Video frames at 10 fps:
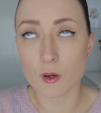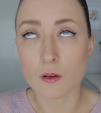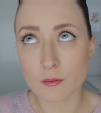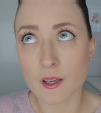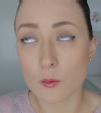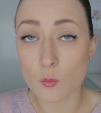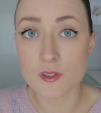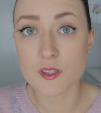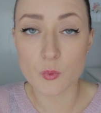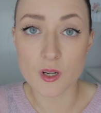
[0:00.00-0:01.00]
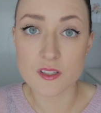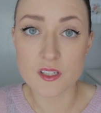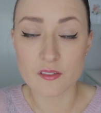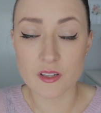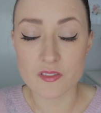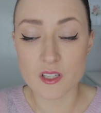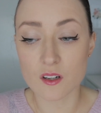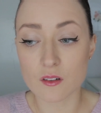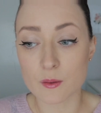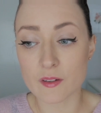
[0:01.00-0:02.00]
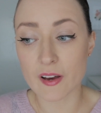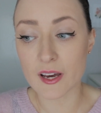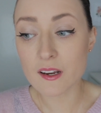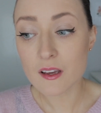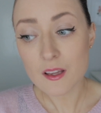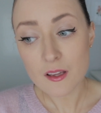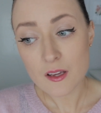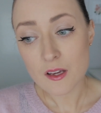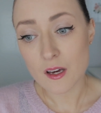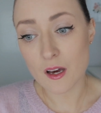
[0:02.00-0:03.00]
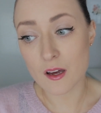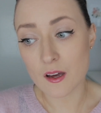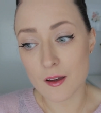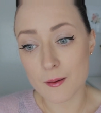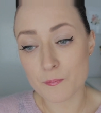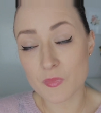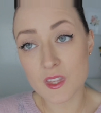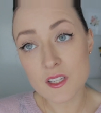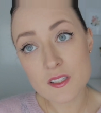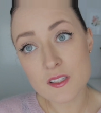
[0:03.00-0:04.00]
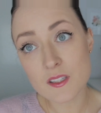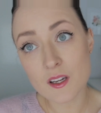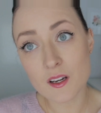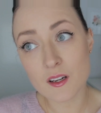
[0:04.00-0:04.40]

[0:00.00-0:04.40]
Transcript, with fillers: well, yeah, it was the worst IVF cycle we've had. Uh, this